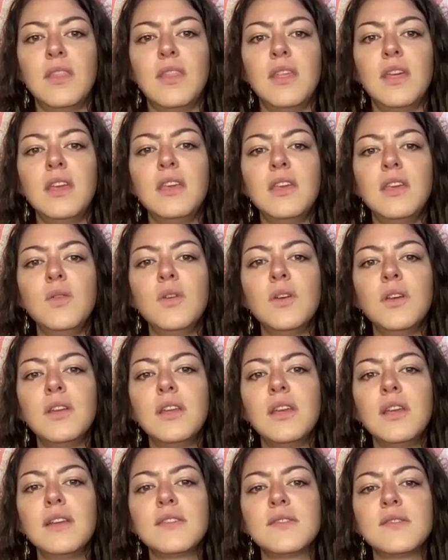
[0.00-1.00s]
that you
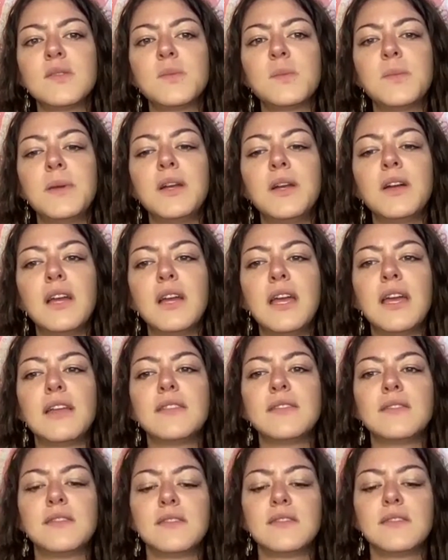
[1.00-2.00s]
could
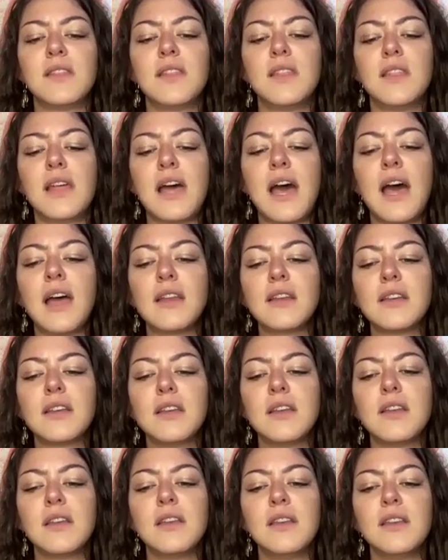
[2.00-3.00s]
experience that
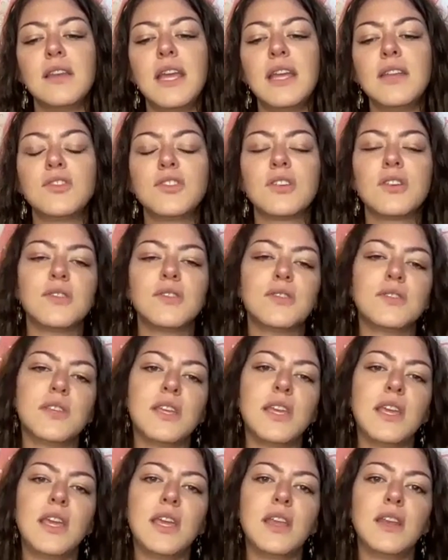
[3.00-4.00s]
nature
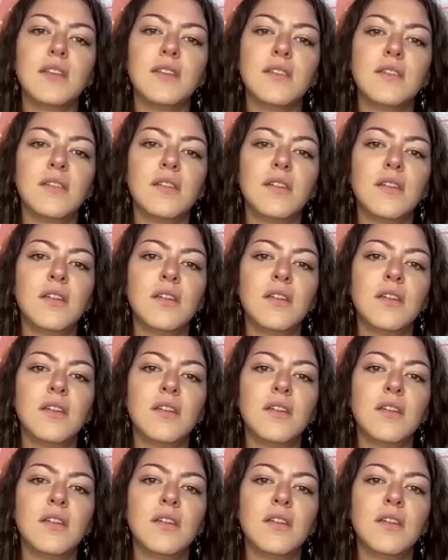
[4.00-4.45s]
scene